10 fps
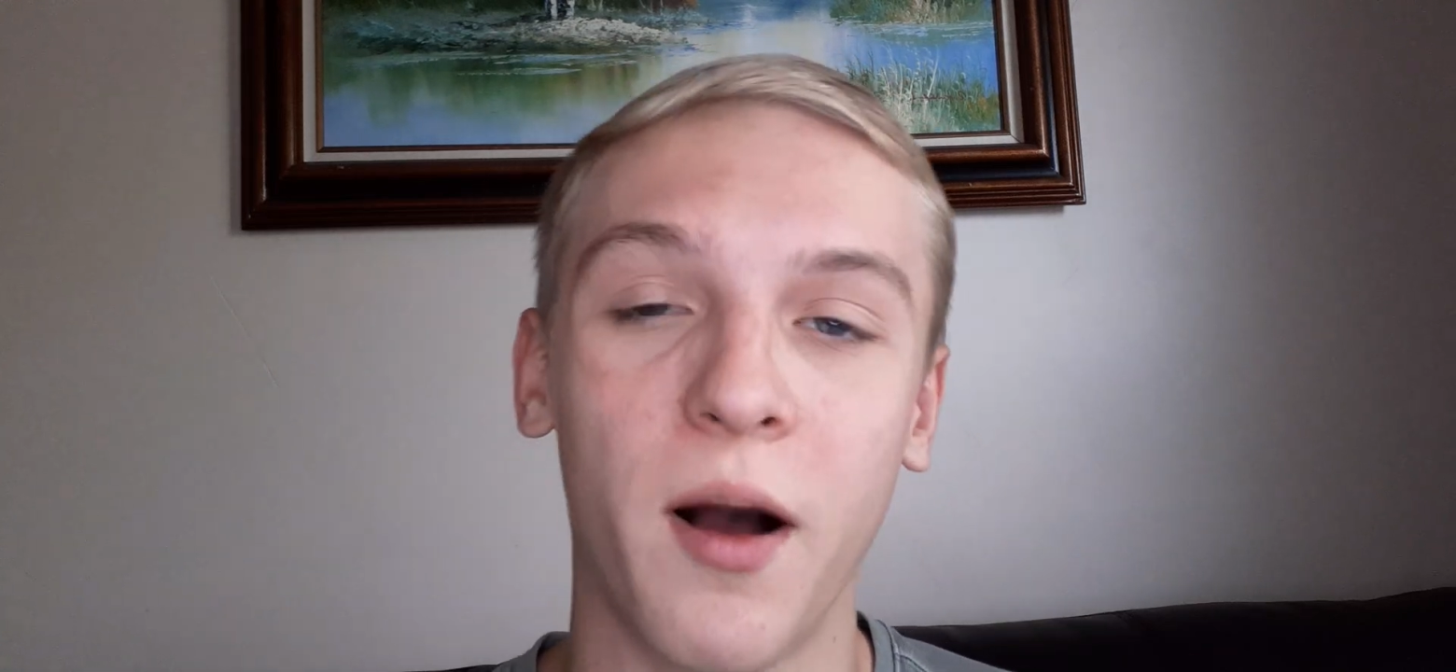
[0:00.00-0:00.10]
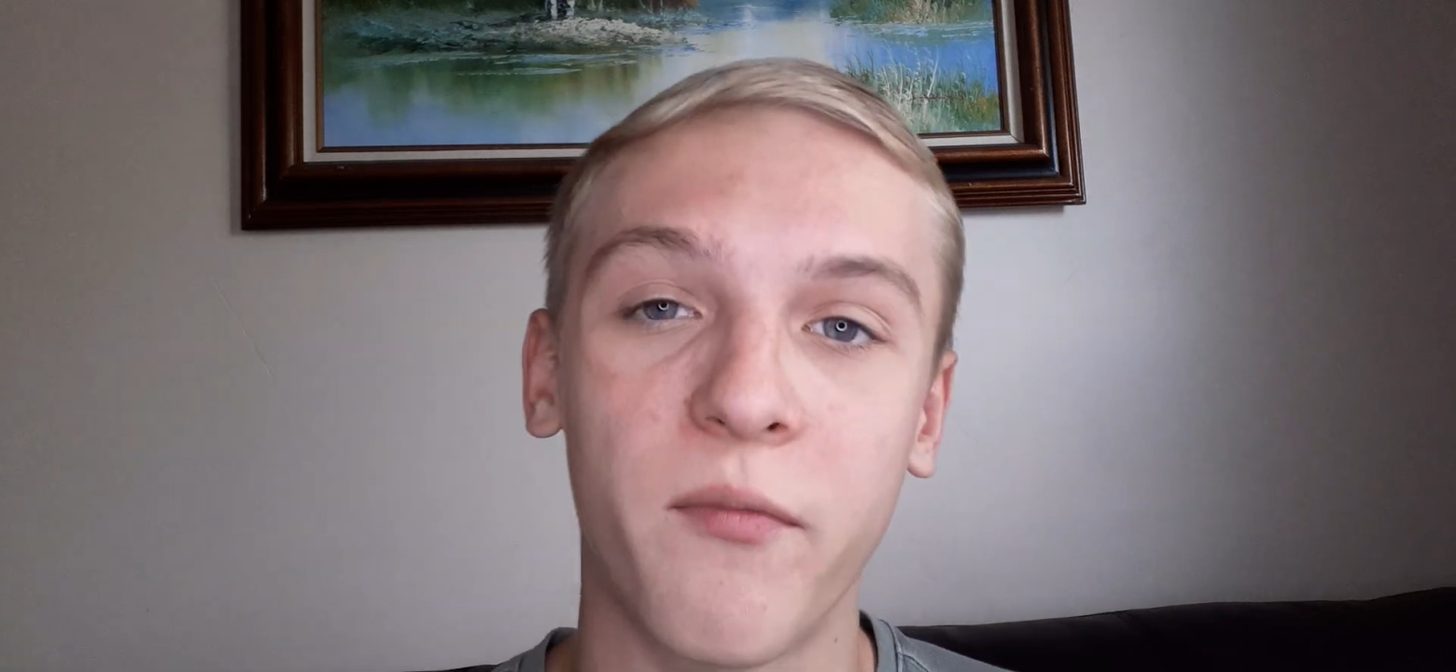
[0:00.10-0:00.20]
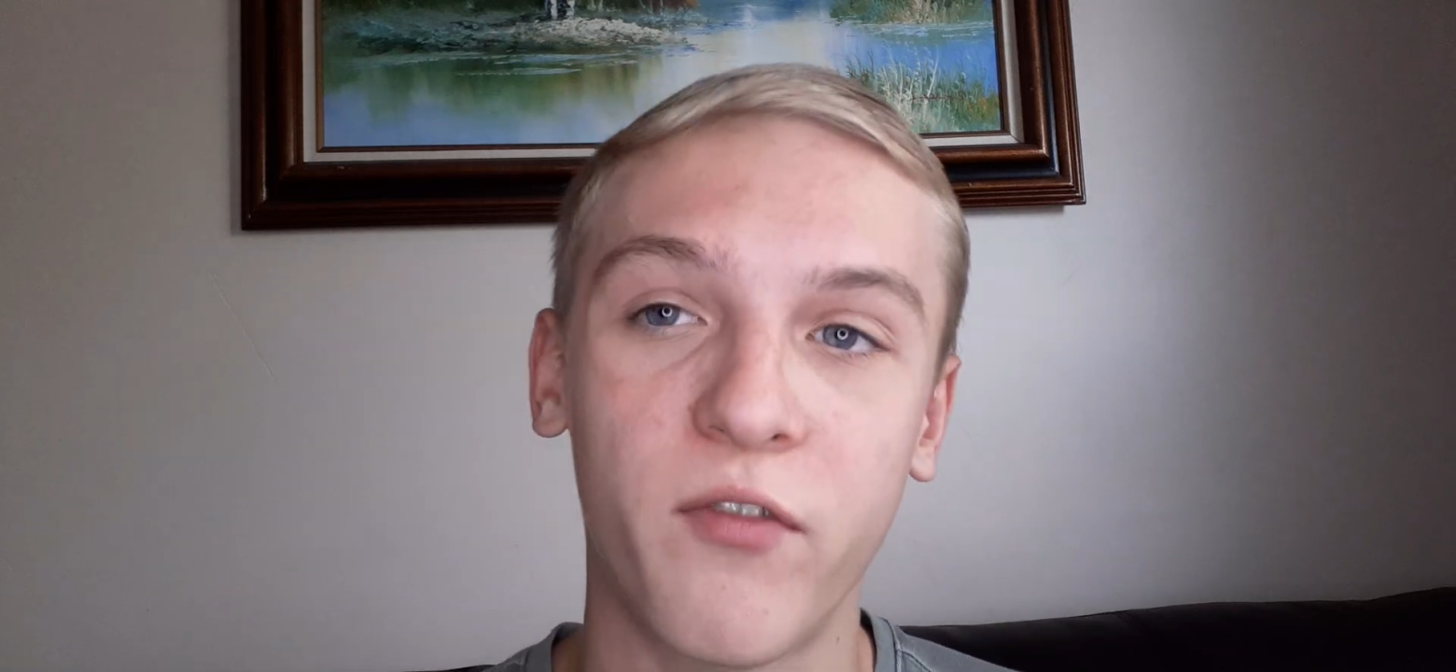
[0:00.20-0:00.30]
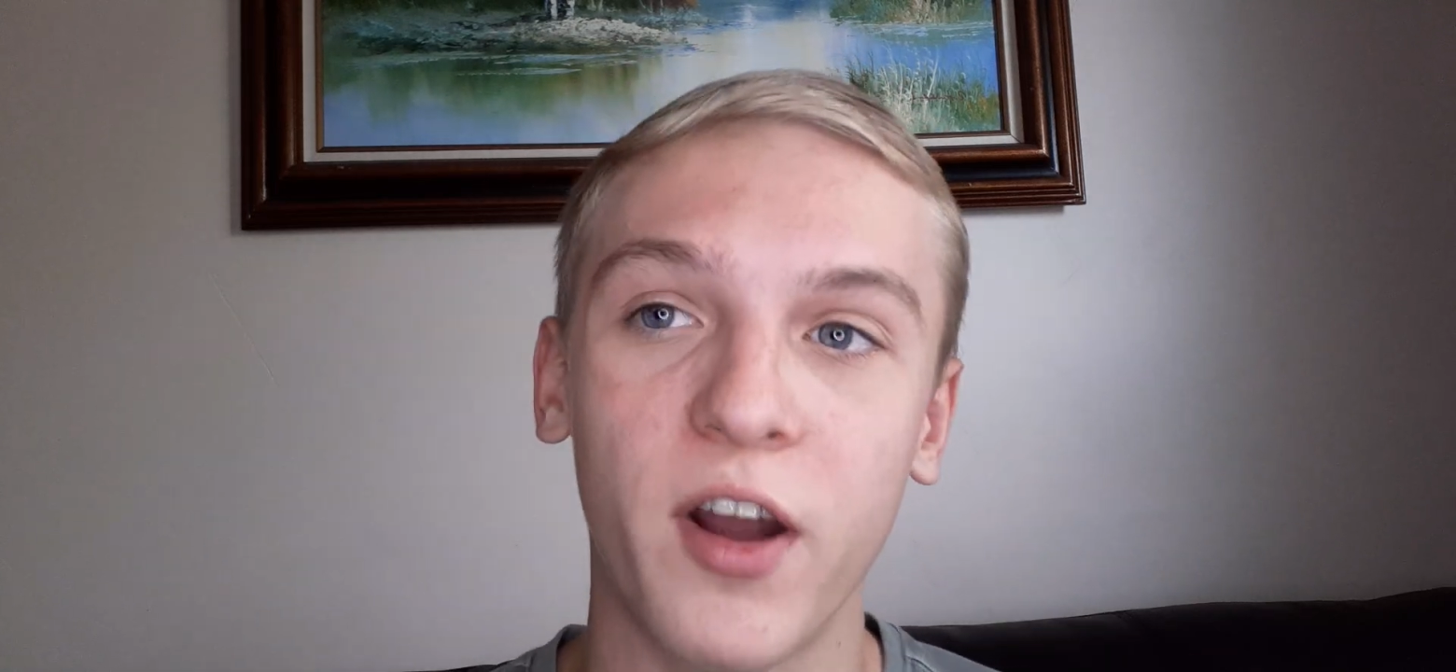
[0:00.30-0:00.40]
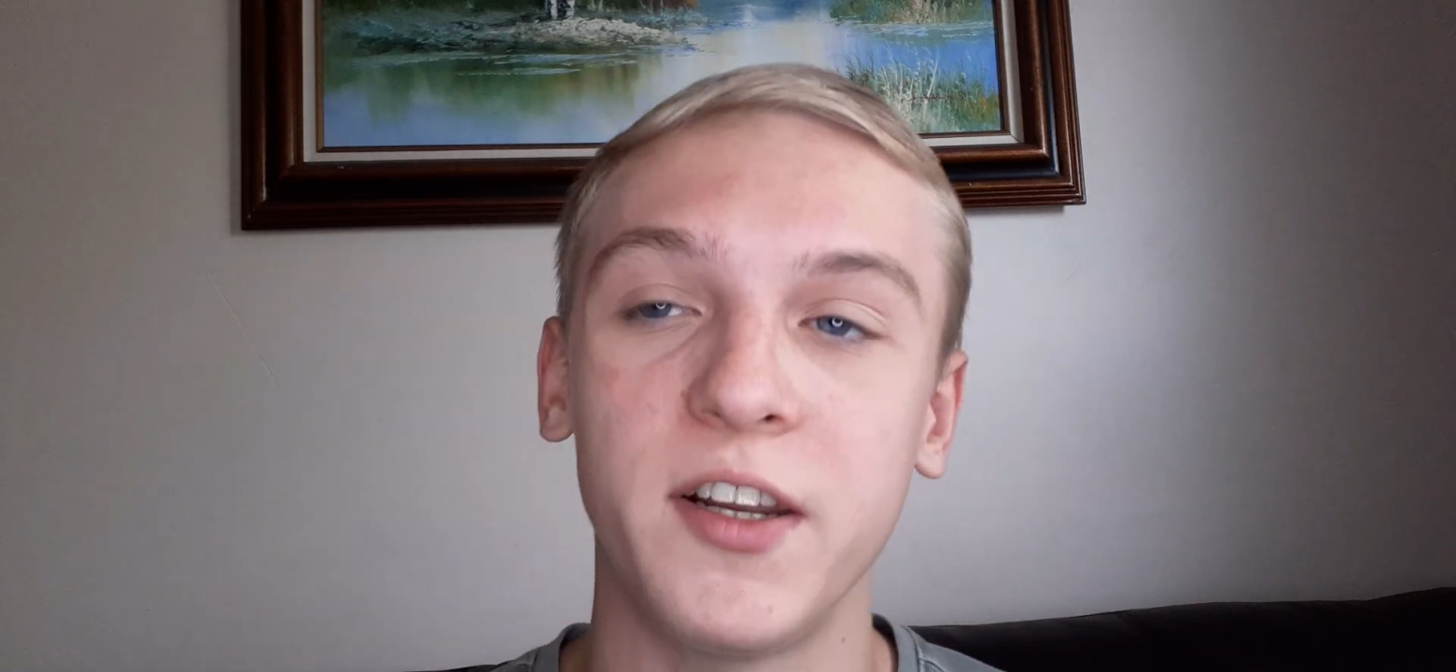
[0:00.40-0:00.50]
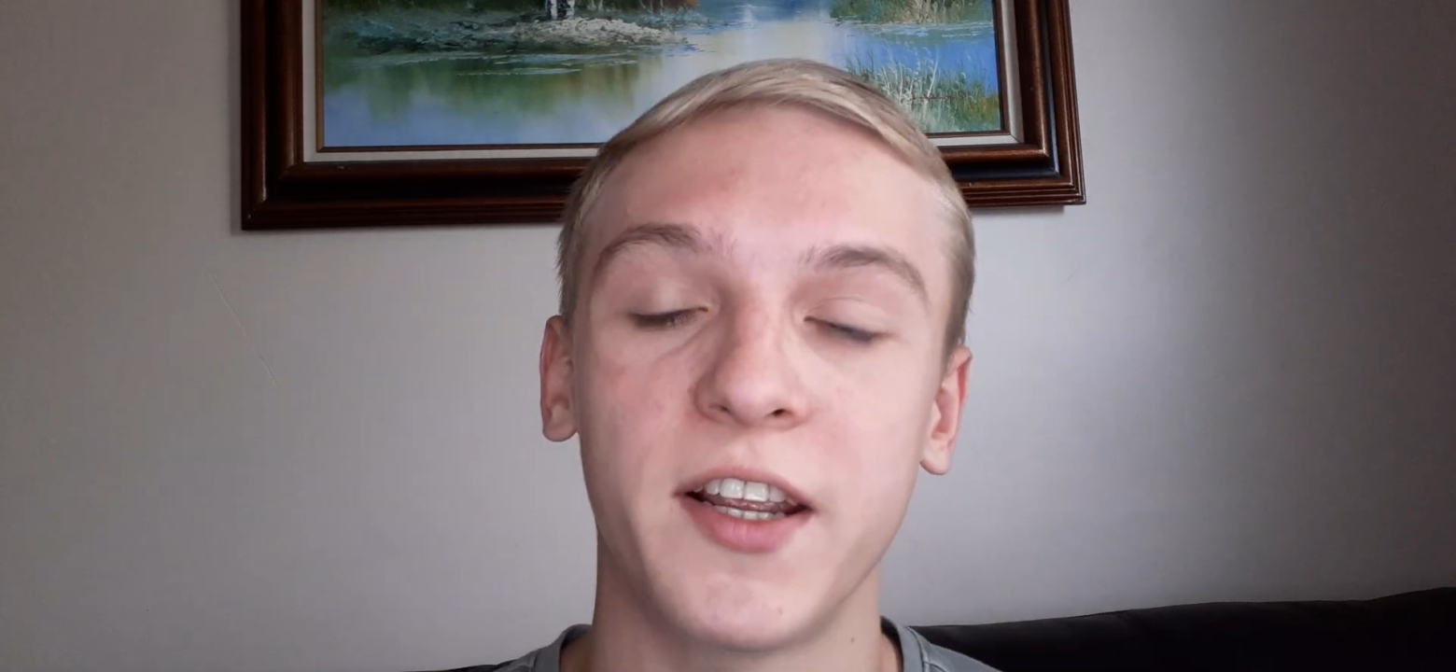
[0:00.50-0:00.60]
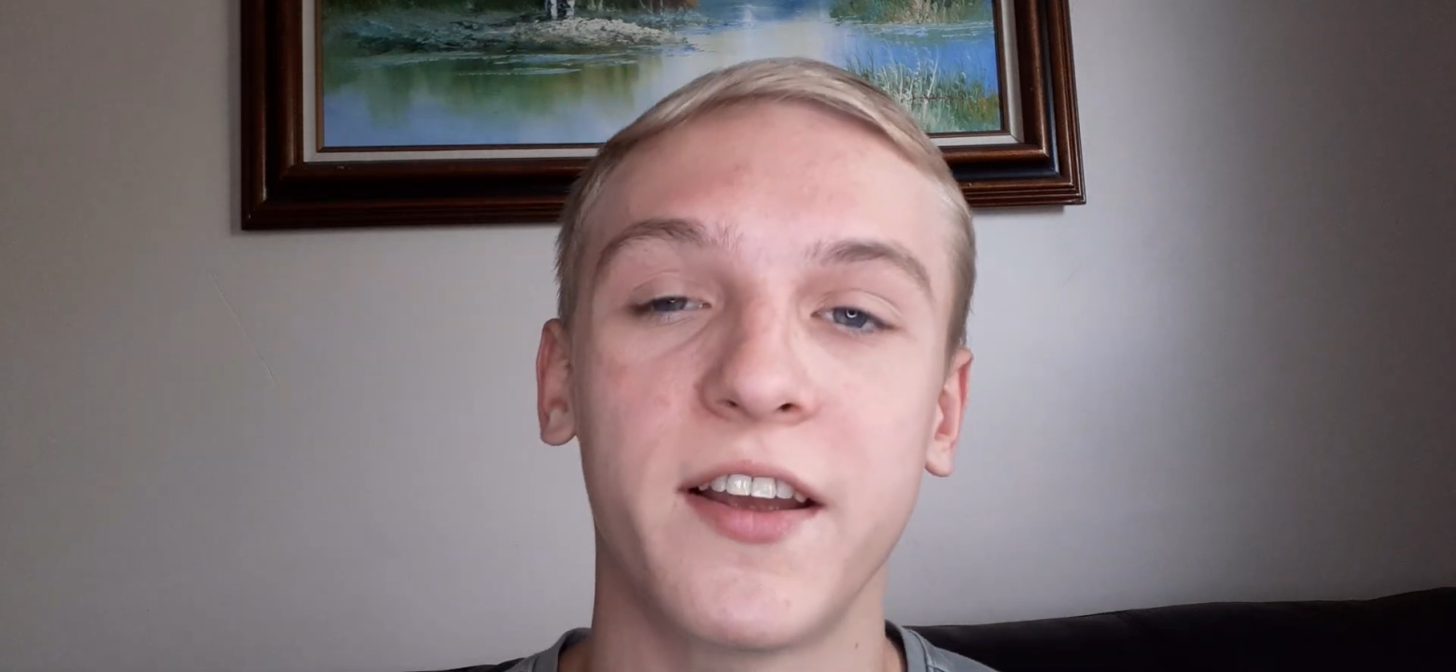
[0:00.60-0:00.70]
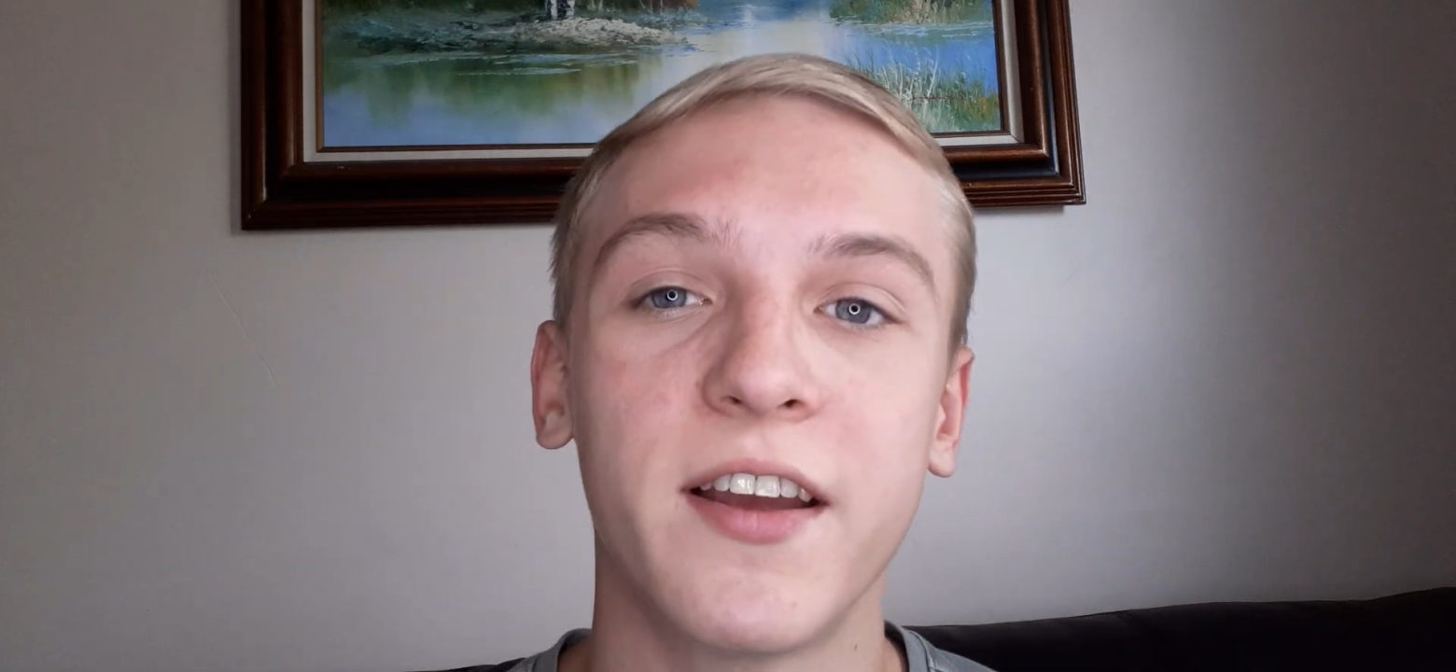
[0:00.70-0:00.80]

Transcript: I'm fighting